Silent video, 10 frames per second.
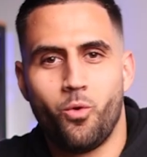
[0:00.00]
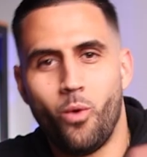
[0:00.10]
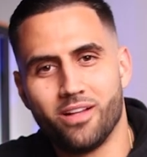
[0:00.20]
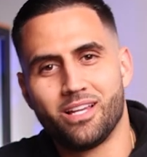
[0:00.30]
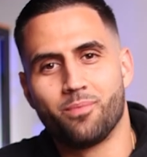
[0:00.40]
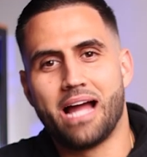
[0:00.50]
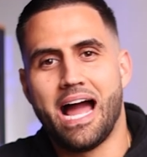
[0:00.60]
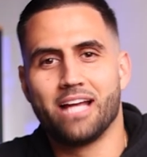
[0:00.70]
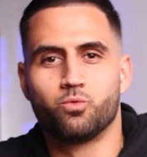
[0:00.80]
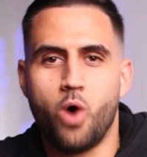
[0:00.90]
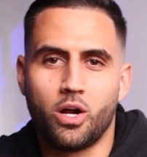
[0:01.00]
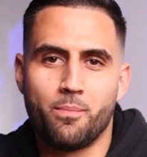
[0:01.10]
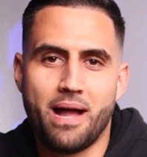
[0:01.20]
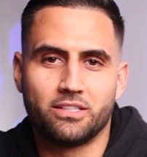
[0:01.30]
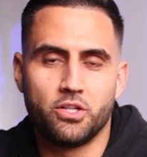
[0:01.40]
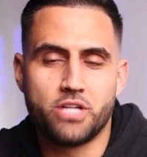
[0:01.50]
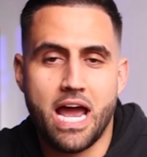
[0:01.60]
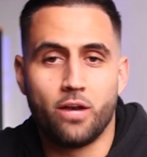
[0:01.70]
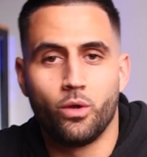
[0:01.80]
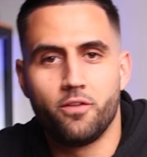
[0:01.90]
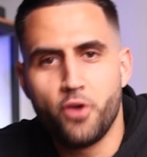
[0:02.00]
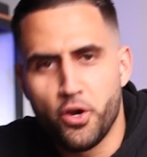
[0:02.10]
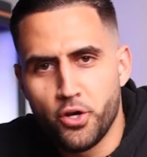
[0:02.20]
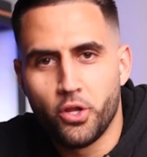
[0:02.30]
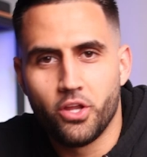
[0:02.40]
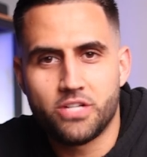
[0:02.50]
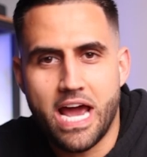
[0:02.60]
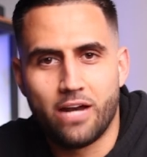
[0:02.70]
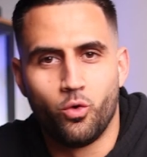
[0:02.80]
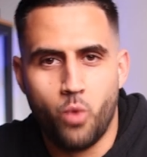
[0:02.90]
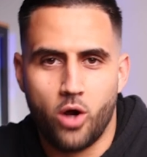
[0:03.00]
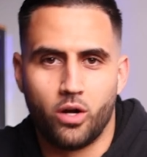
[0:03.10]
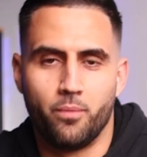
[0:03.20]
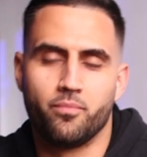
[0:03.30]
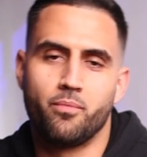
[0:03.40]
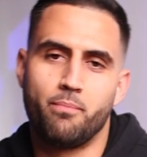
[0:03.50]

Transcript: What's up guys, welcome back to the channel. If you're new to the channel, welcome.